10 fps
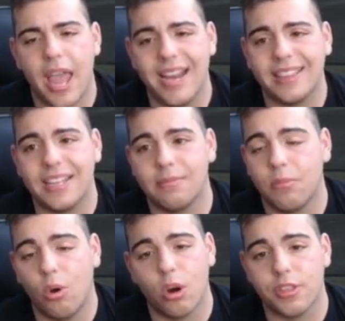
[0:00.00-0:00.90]
anything
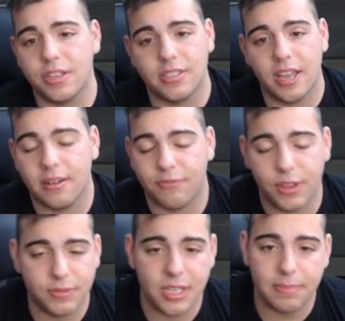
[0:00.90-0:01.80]
more than
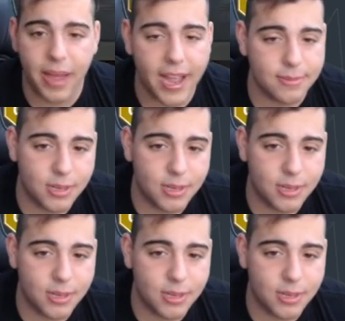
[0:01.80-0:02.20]
15 packs,